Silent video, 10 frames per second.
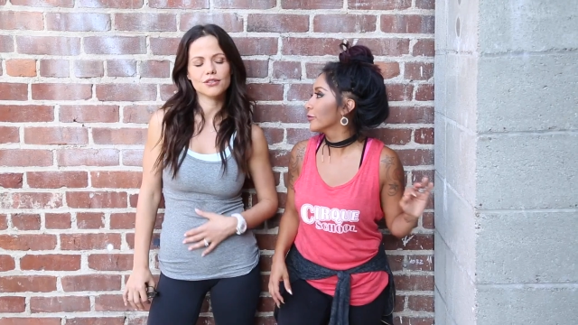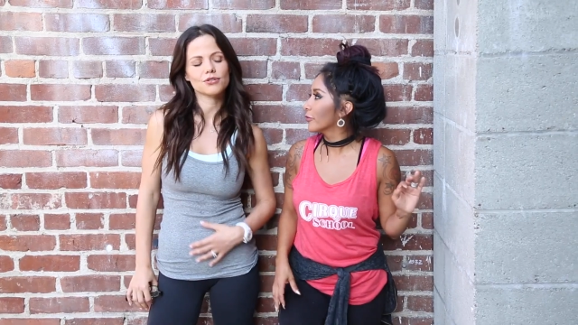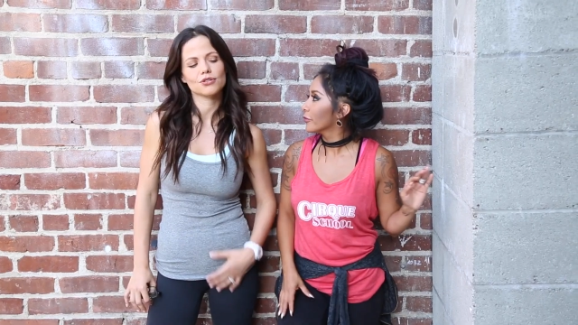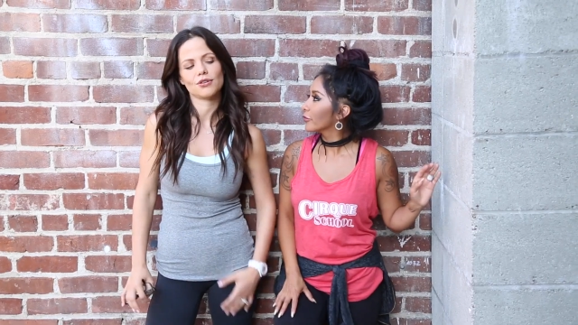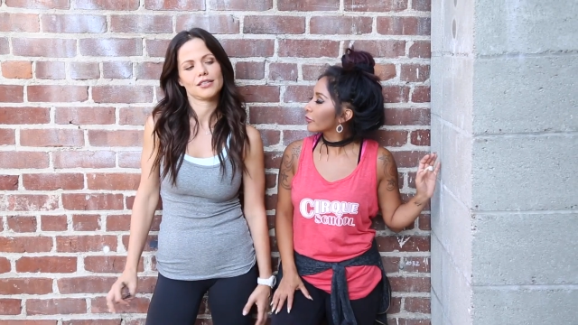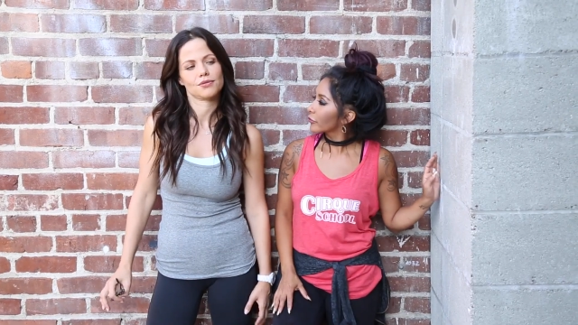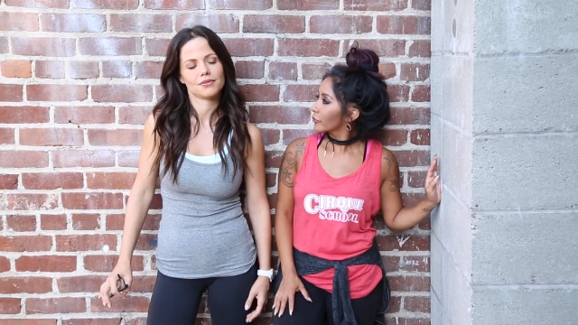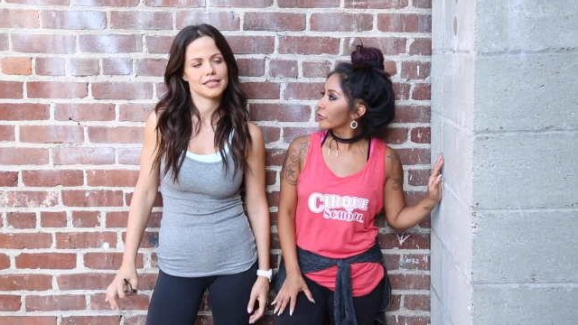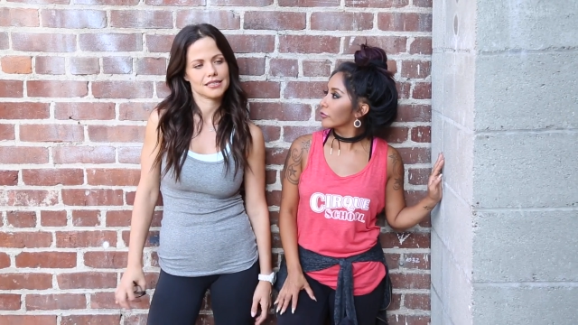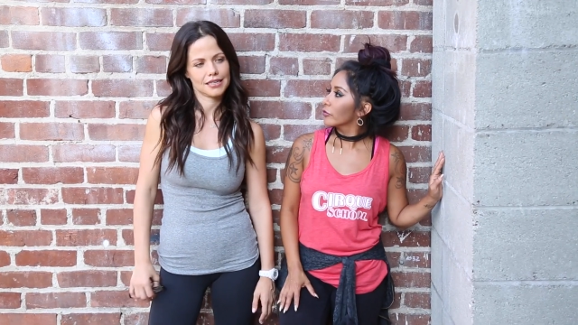Speaker 1: I used to dress
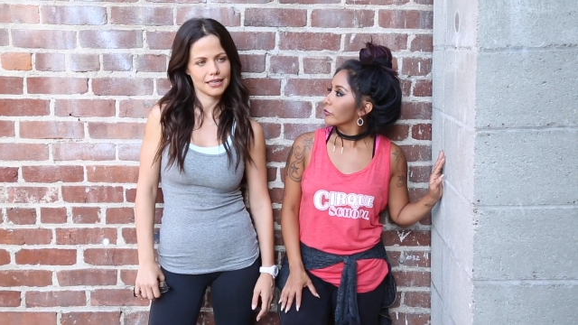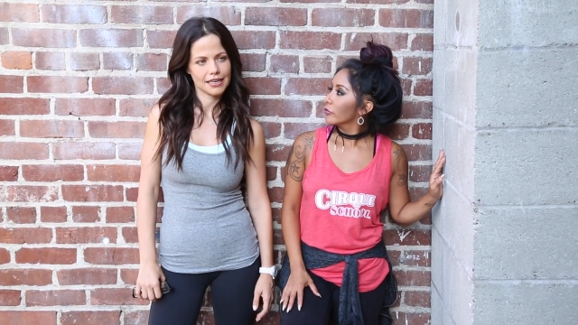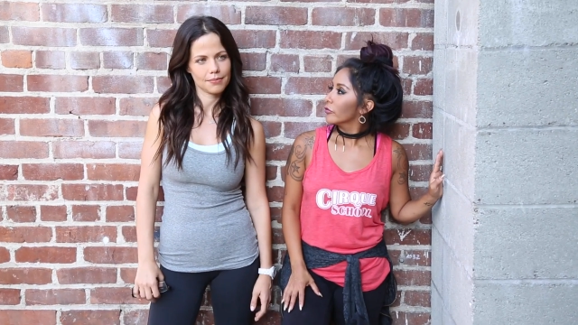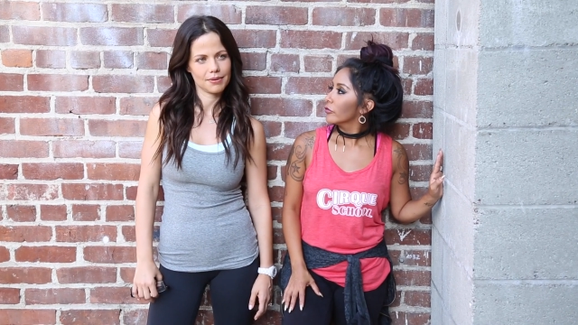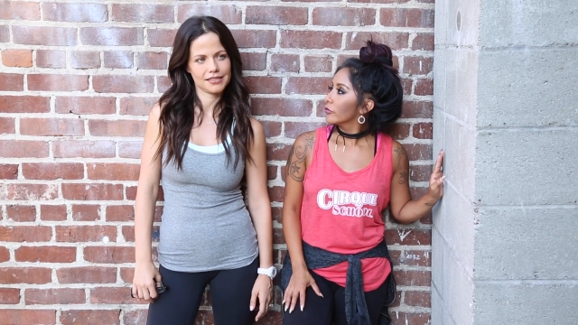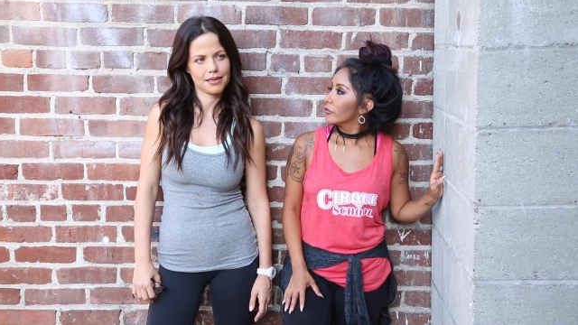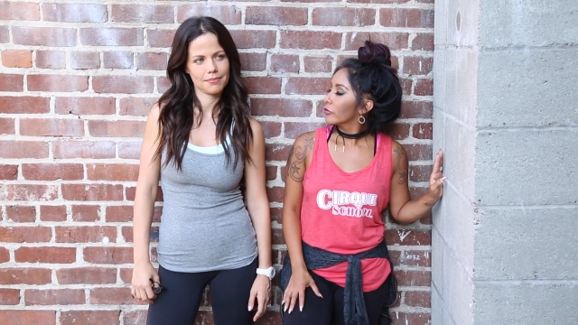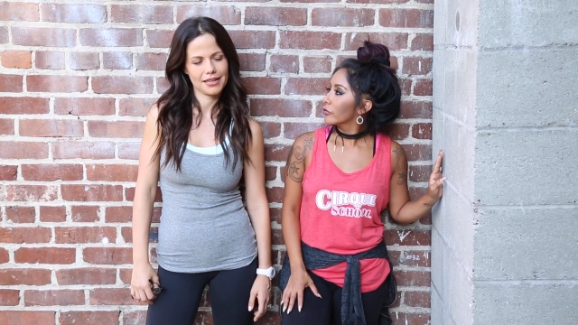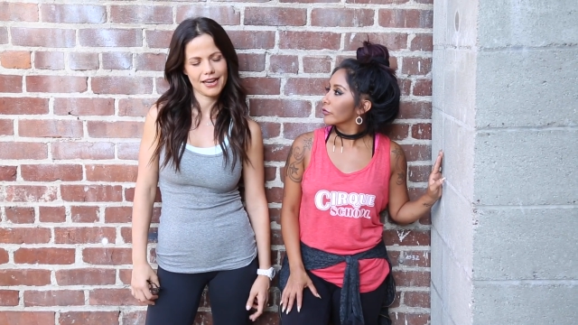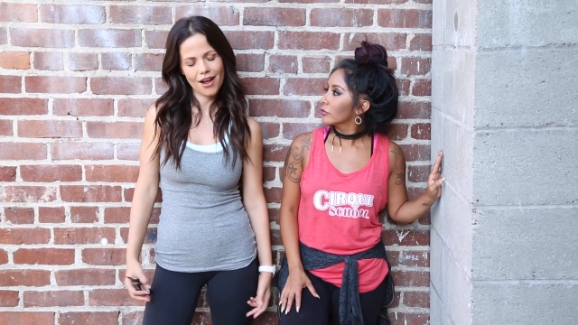really slutty because I'd
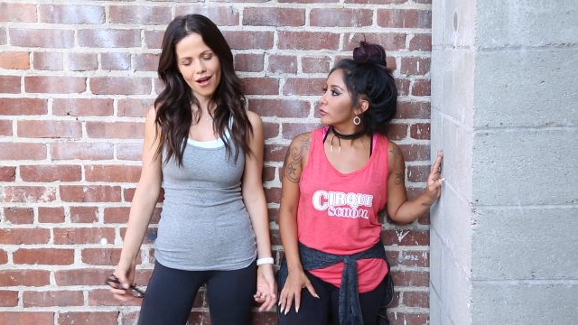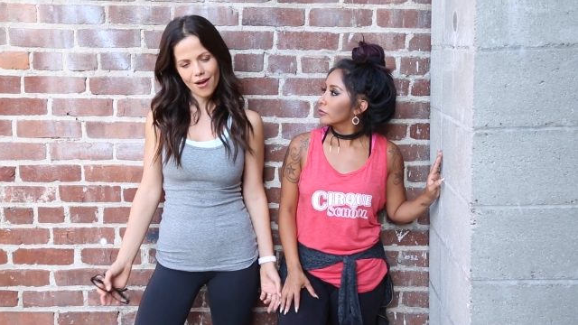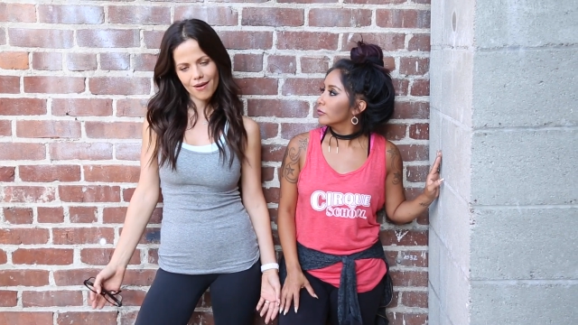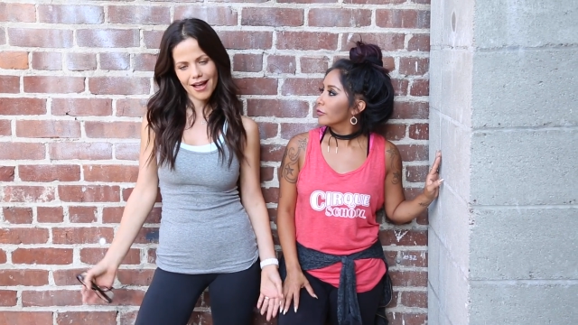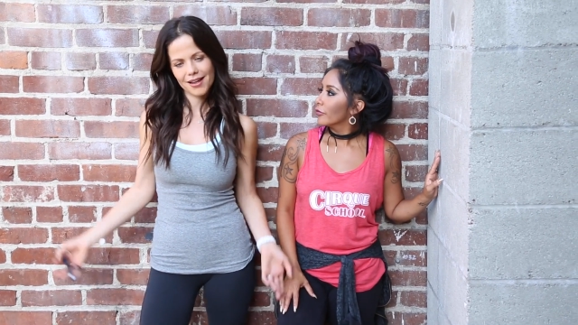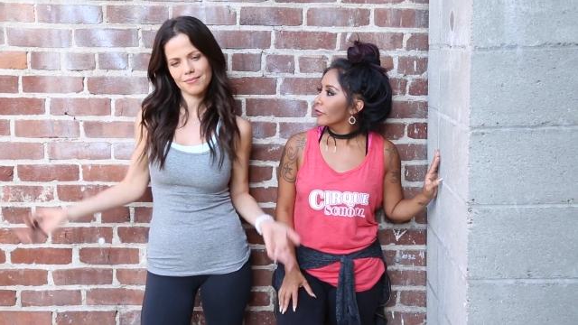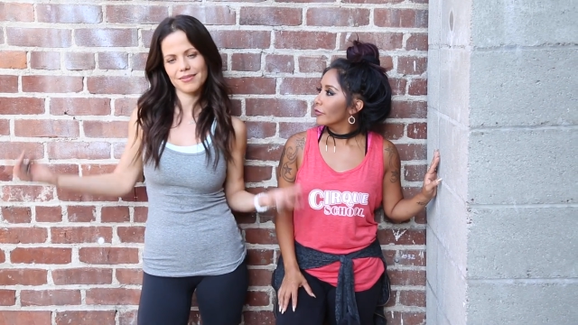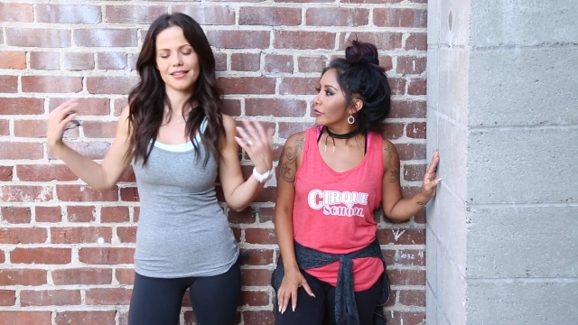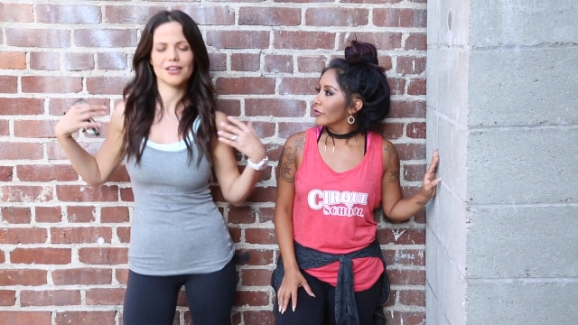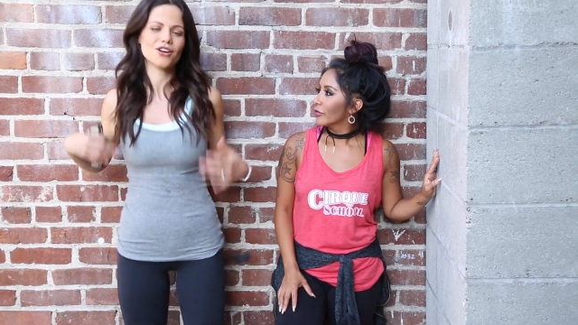be like, oh, I'm
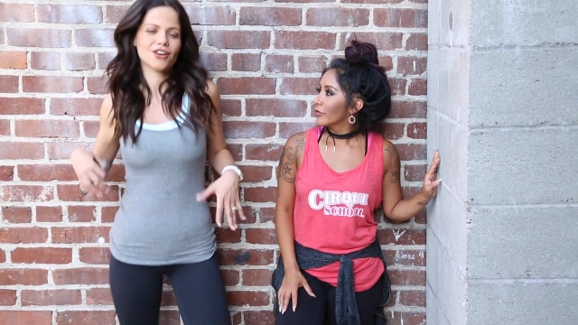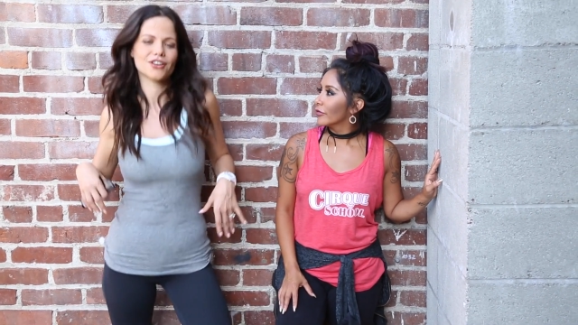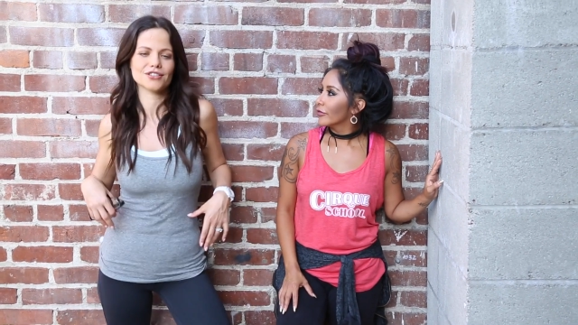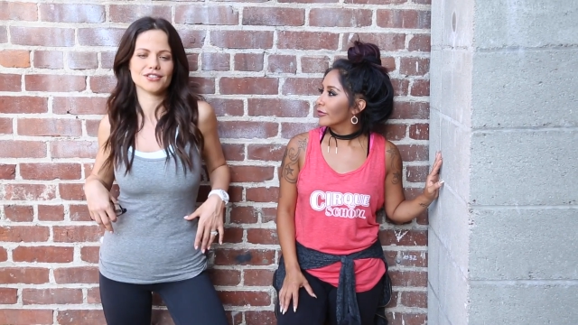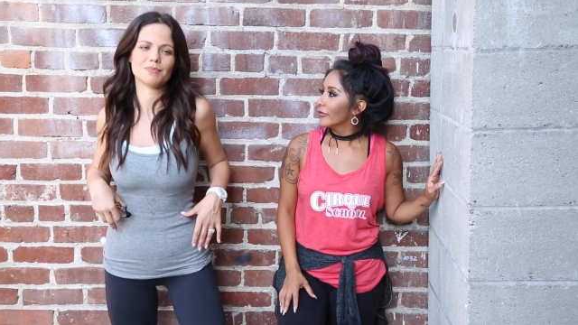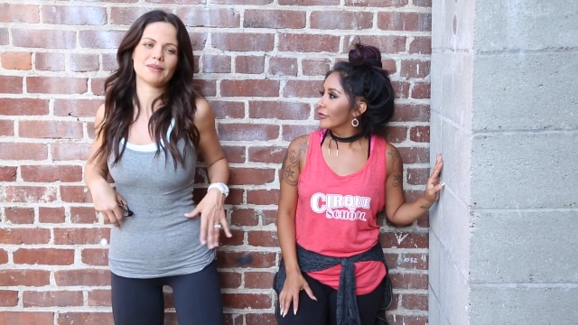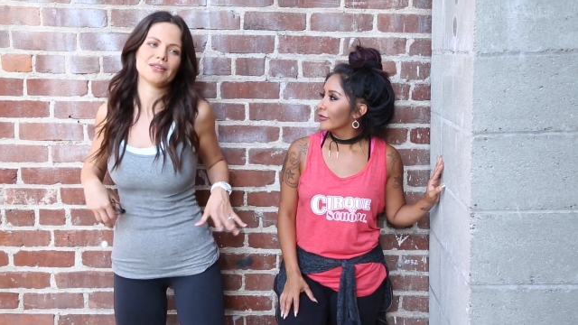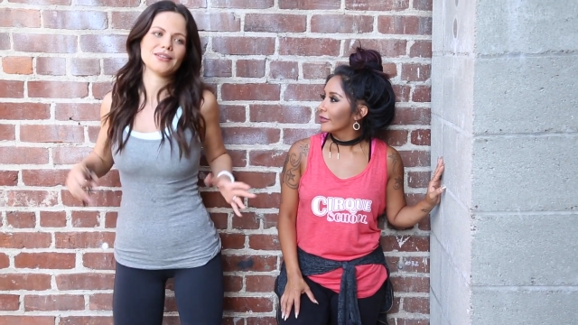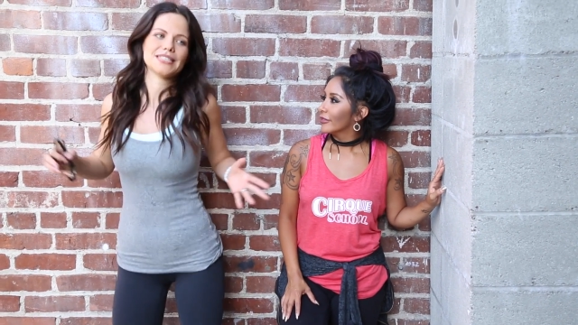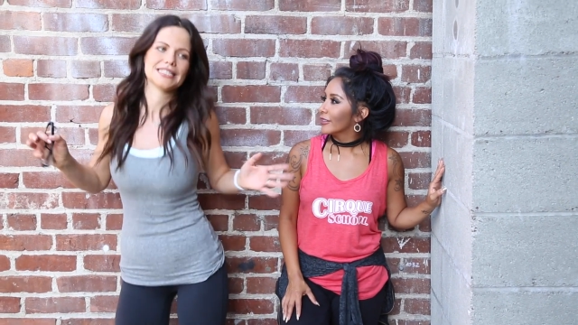the nurse. But
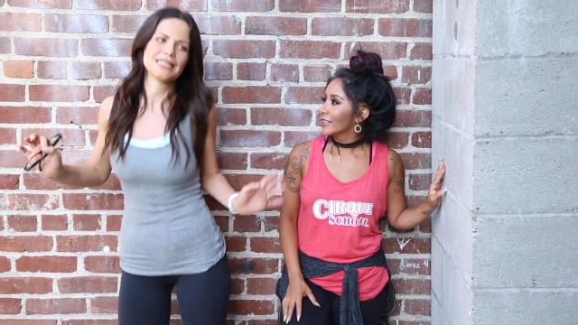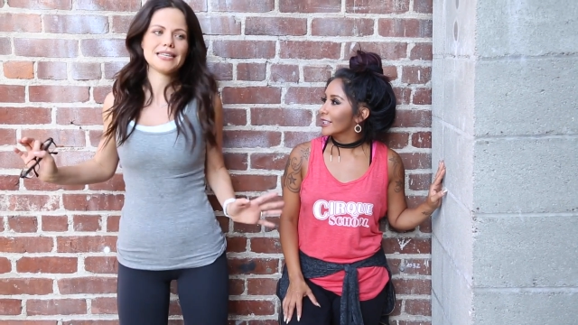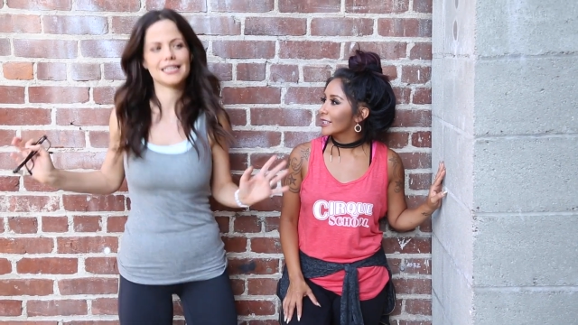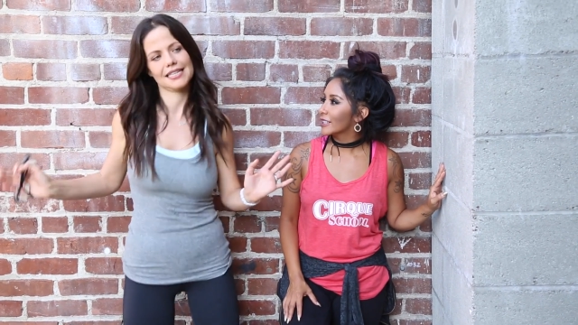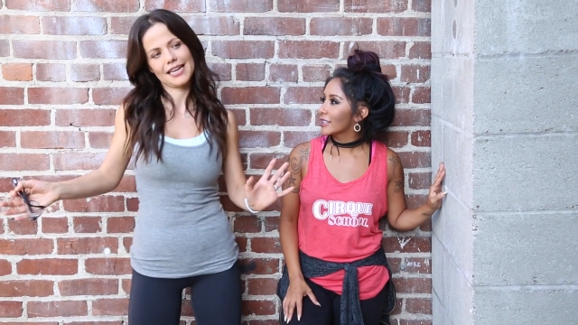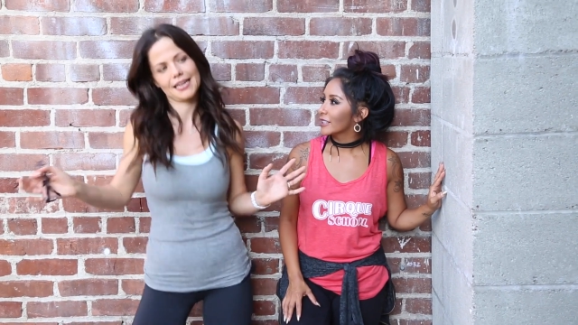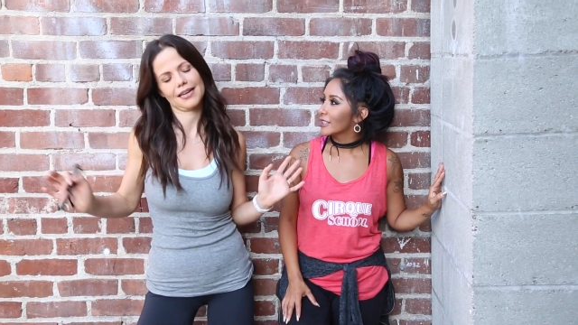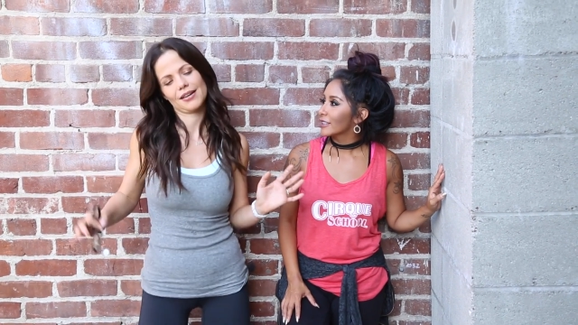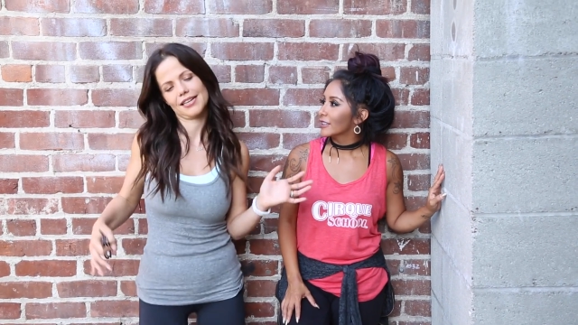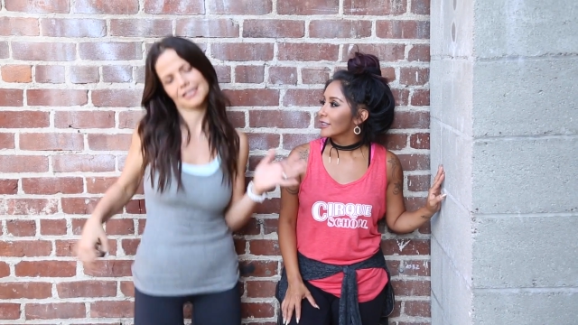you can see, like,
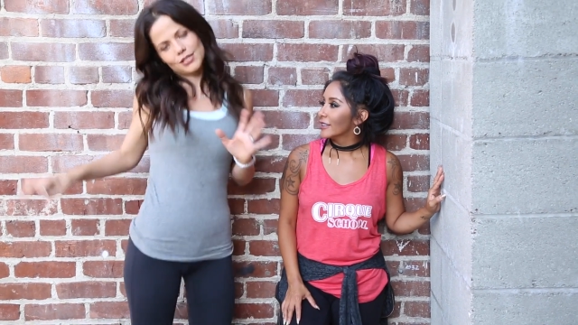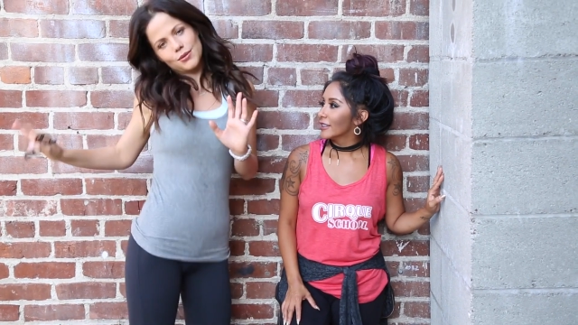it's